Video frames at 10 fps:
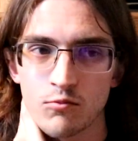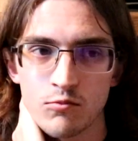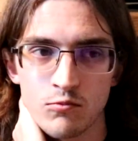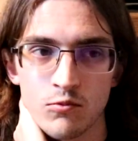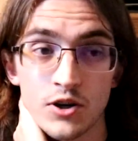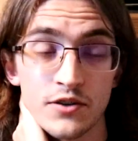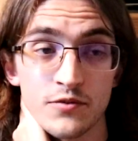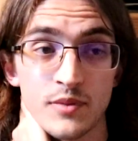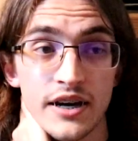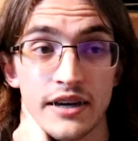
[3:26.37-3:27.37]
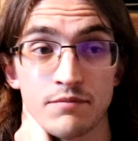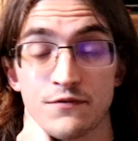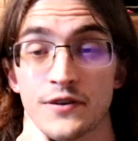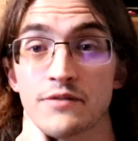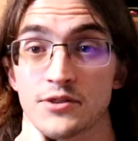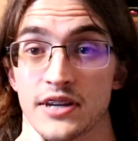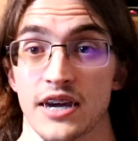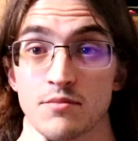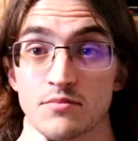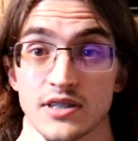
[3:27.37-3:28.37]
one of my favorite
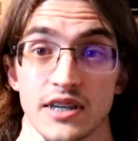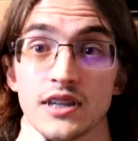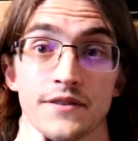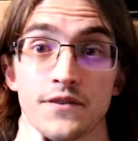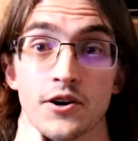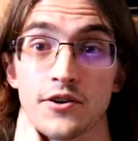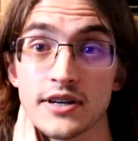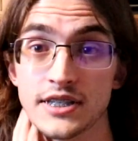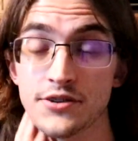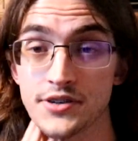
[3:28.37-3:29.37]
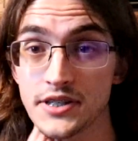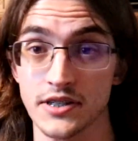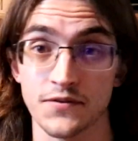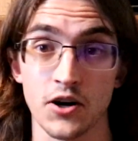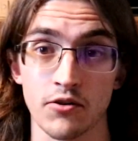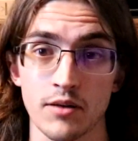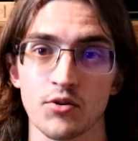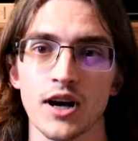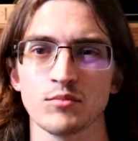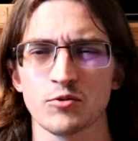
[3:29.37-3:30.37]
games in the Far Cry series is Far Cry
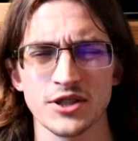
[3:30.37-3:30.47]
Primal,